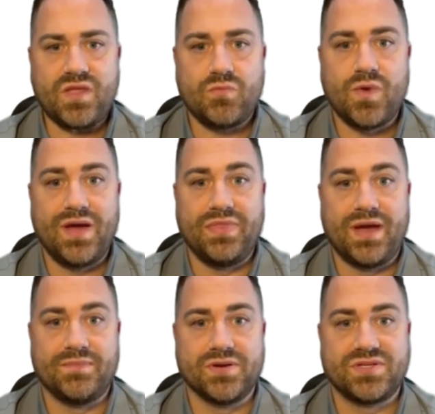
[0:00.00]
round
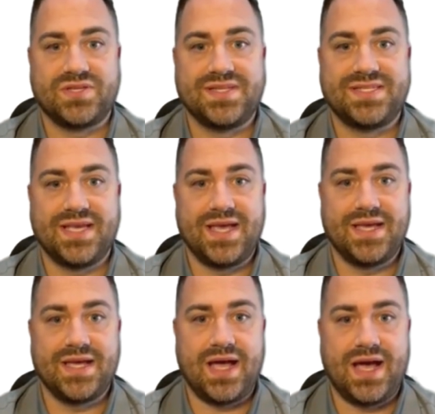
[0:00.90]
numbers, let's
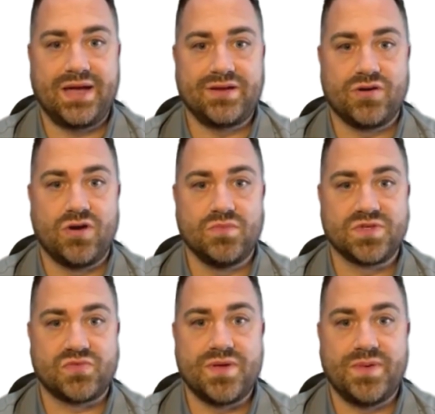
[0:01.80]
say your
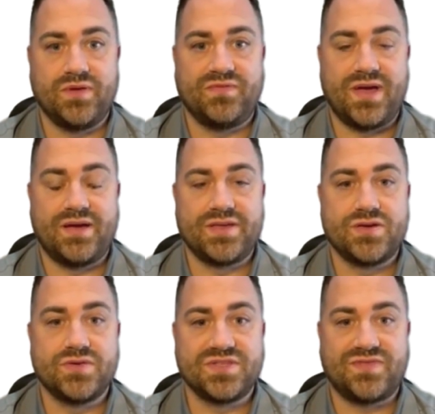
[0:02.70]
home's rebuild
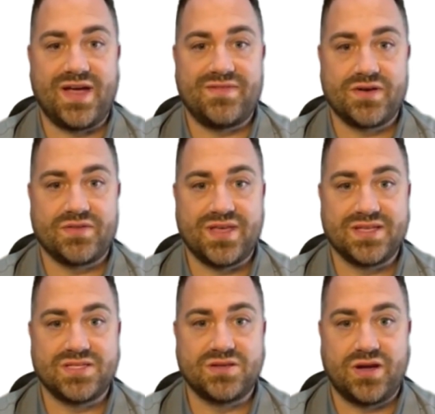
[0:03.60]
value is
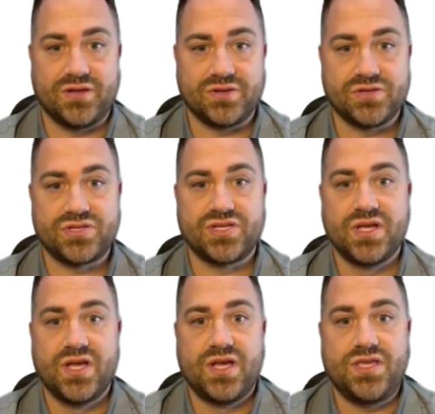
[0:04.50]
$500,000.
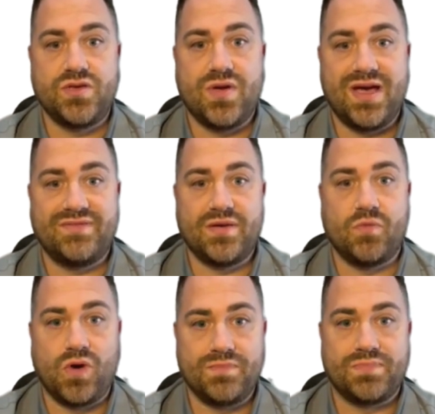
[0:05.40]
You have a
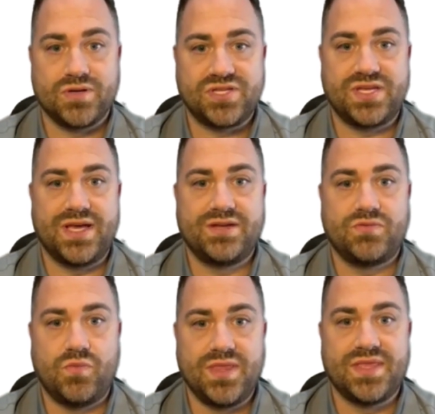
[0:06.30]
1%
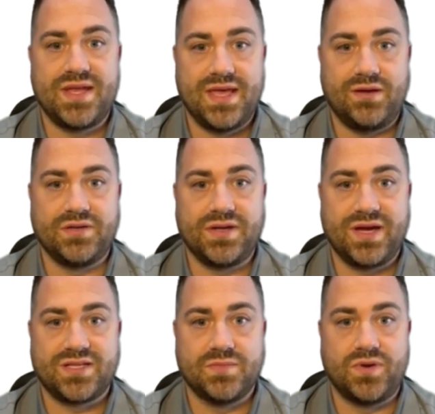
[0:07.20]
wind and hail
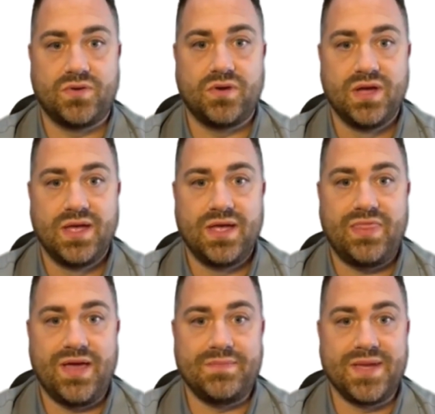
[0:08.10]
deductible.
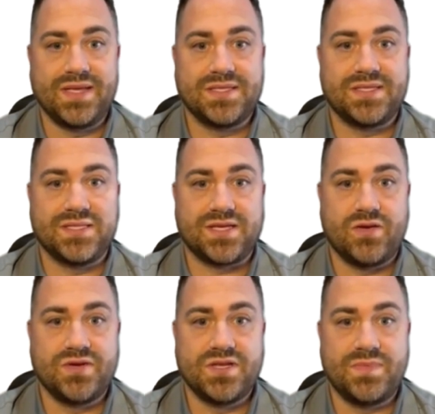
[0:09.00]
That means it's
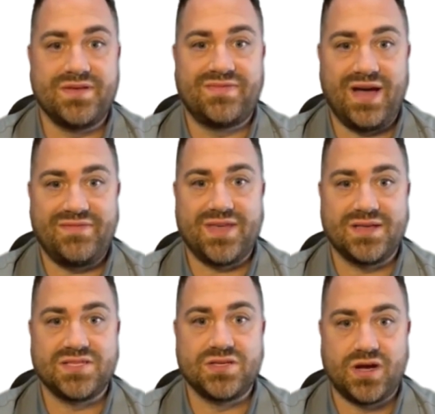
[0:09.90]
going to be
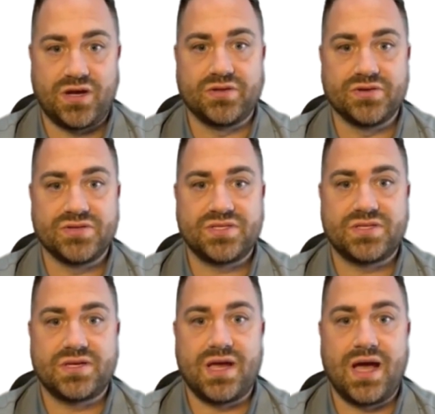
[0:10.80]

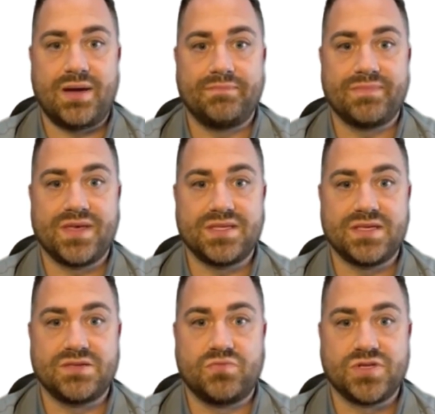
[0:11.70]
$5,000
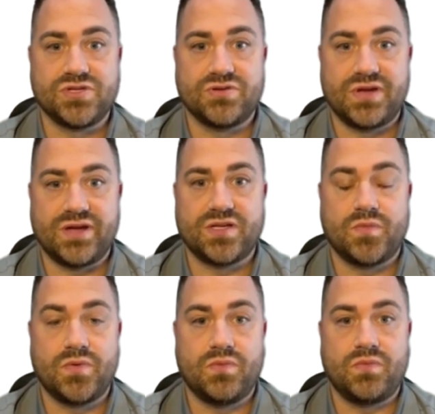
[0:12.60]
is what your
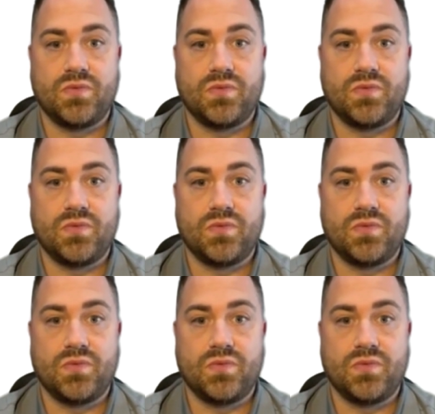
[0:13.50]
deductible